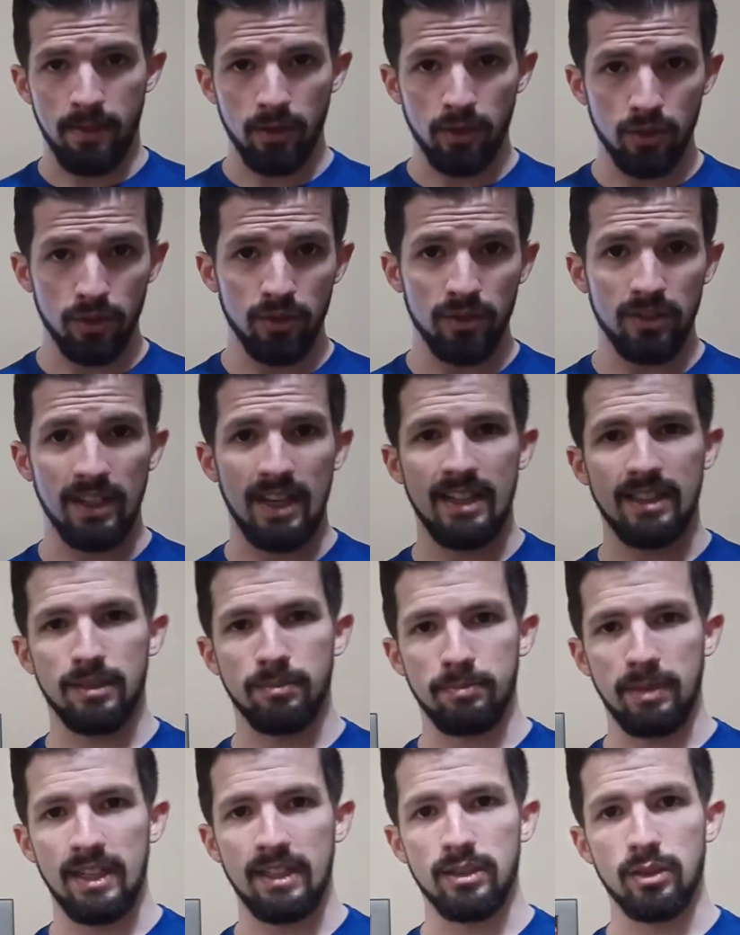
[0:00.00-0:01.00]
good at
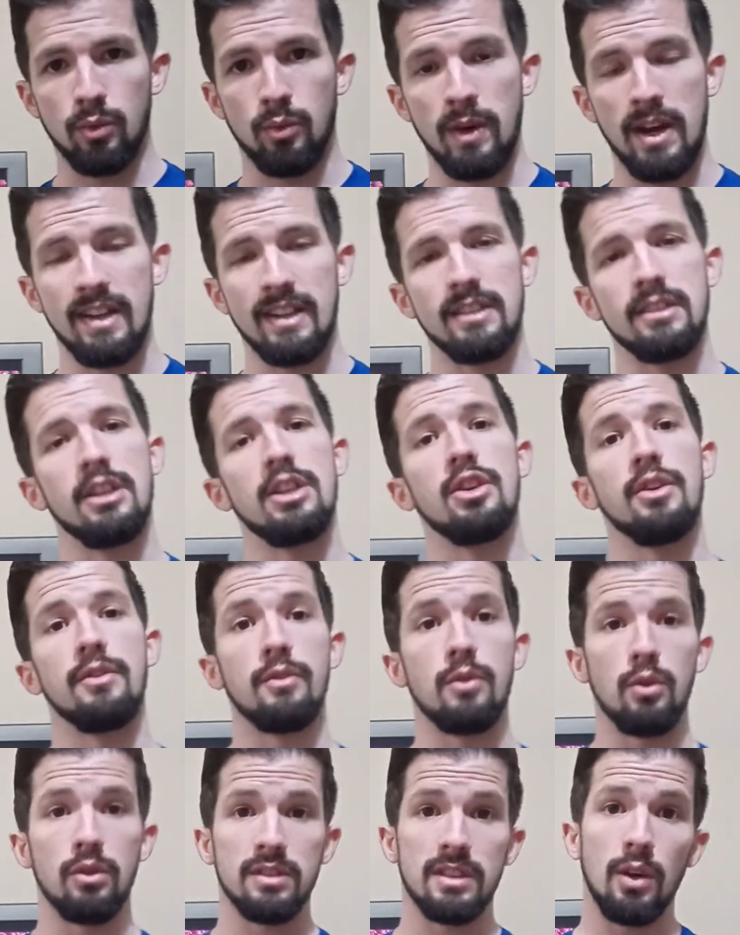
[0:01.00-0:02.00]
space awareness. And of
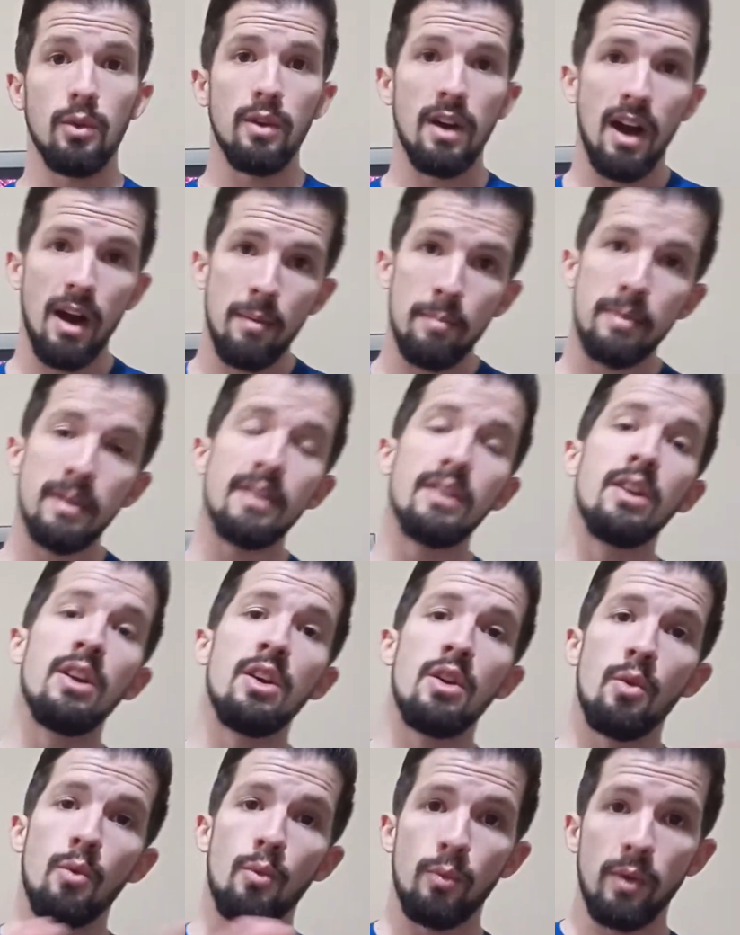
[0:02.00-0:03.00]
course, that will happen
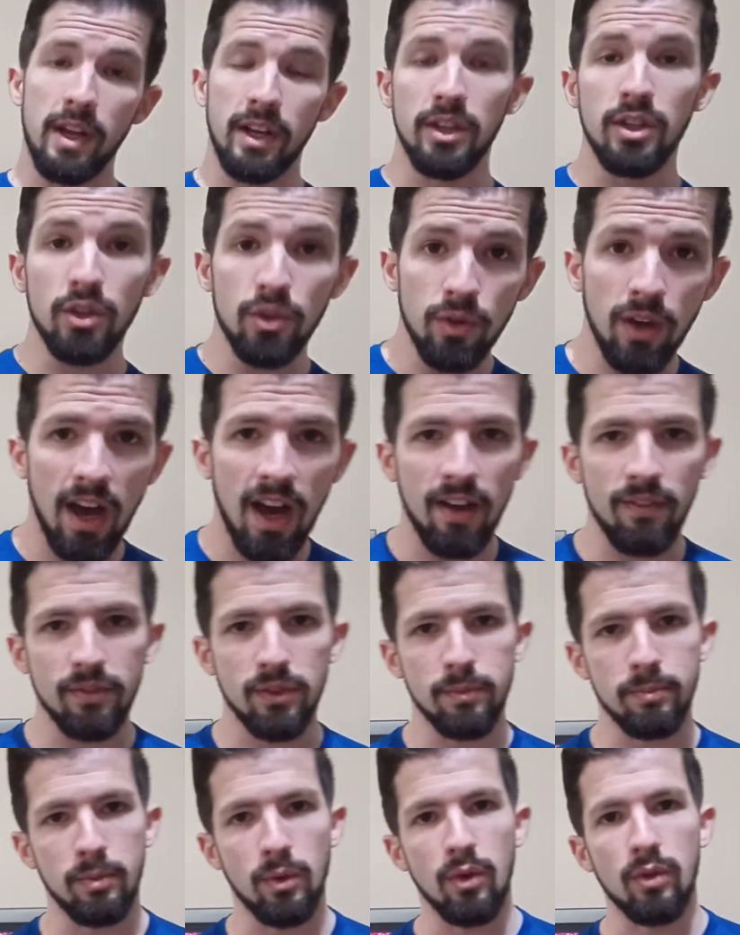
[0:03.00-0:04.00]
when you have
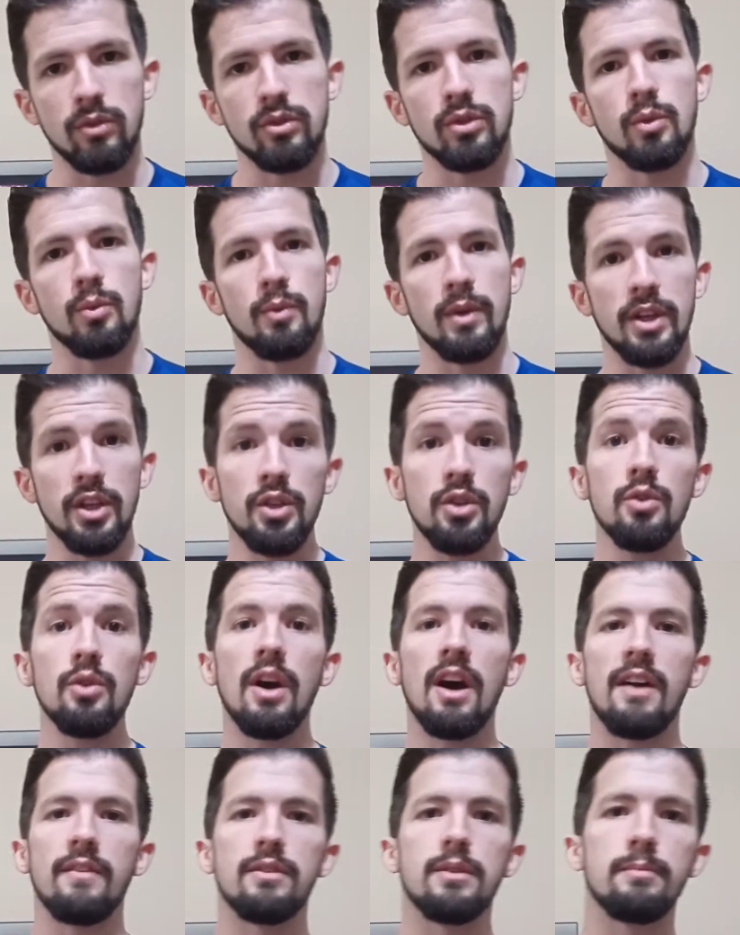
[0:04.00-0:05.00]
the ball. So when you
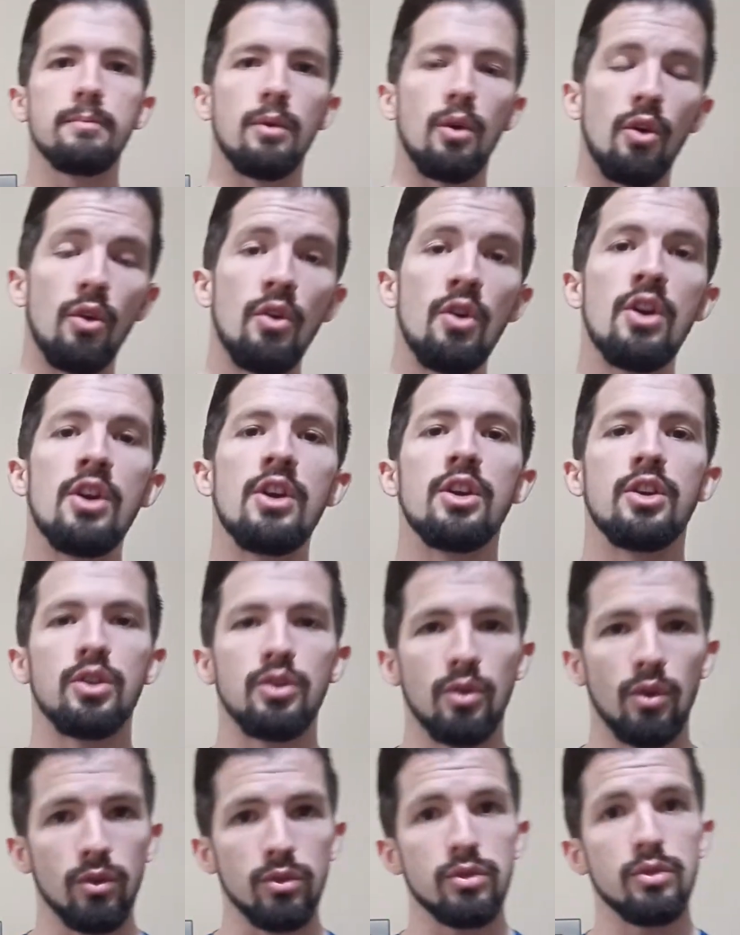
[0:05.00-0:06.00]
have the ball,
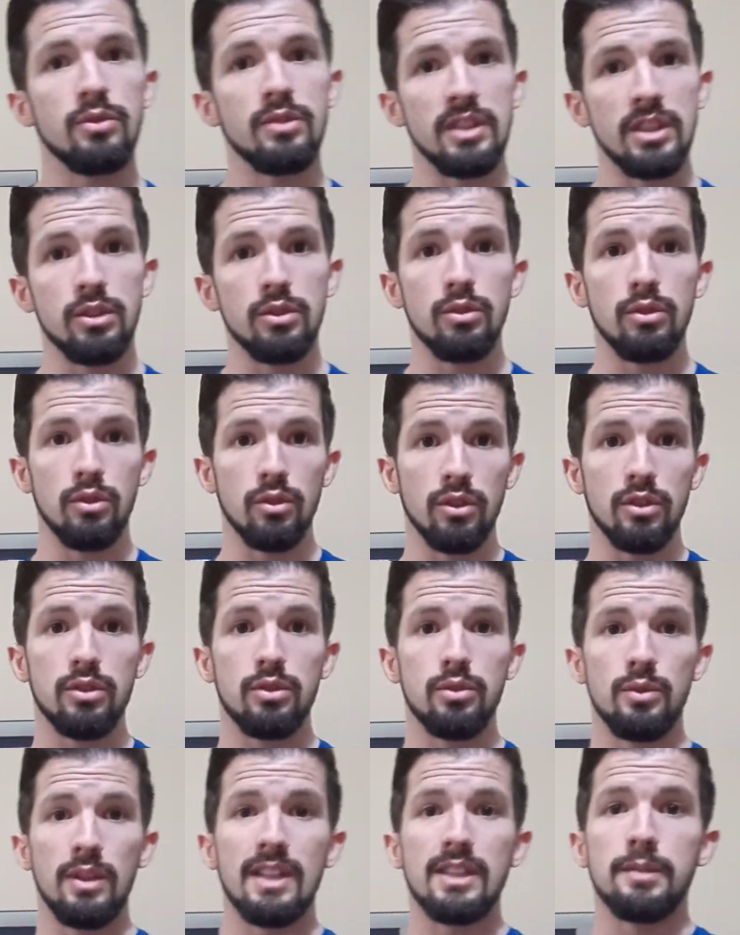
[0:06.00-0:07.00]
you also need to look
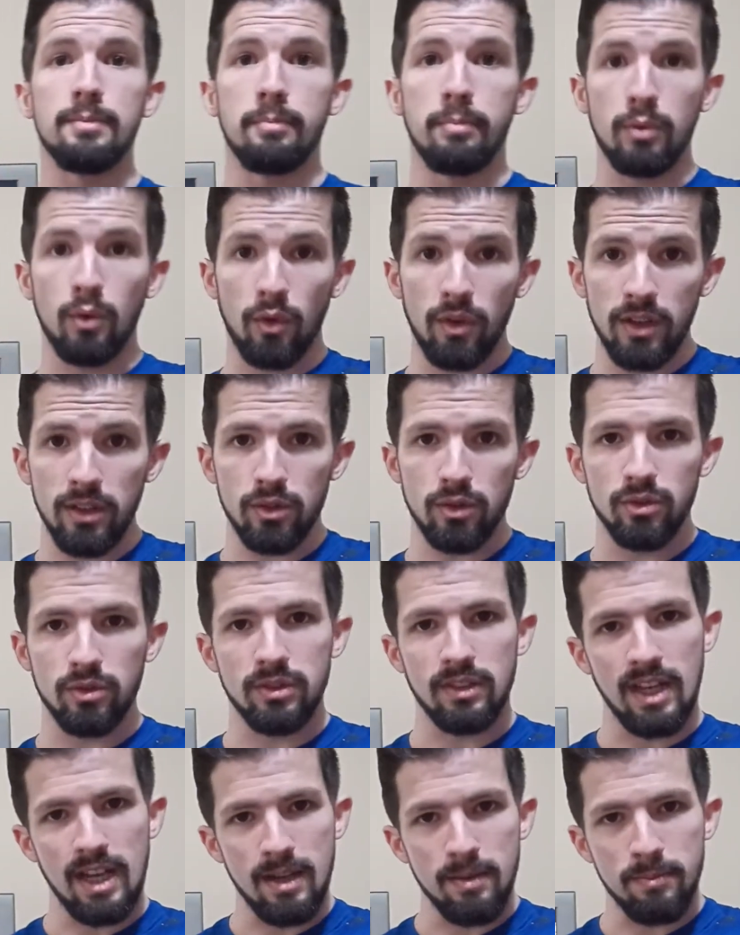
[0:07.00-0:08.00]
to exploit
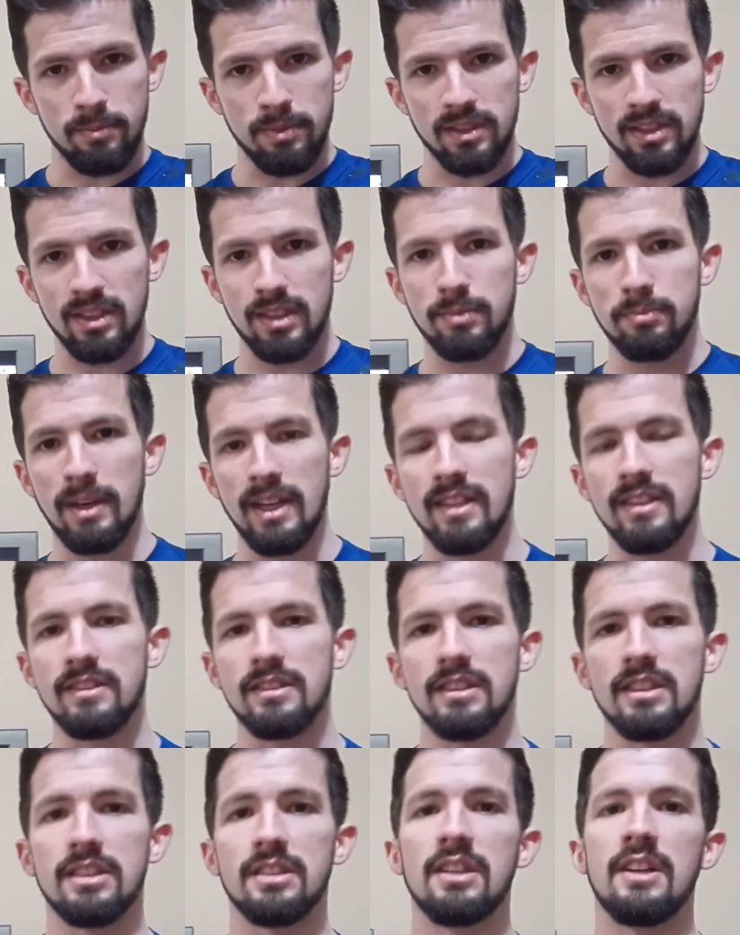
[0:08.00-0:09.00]
those empty
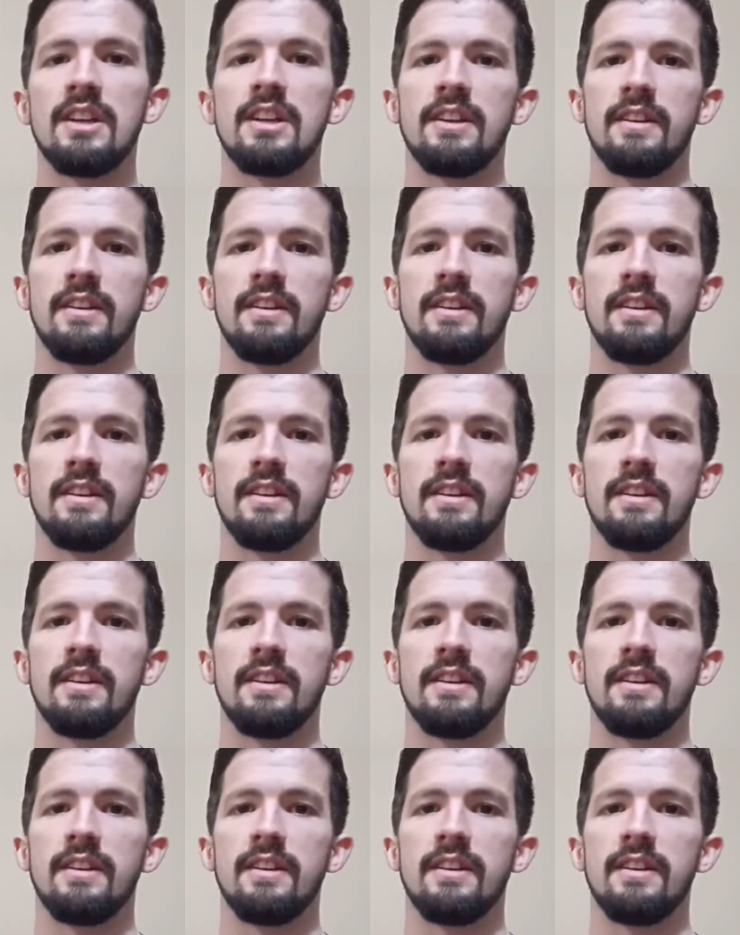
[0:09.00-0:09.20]
spaces.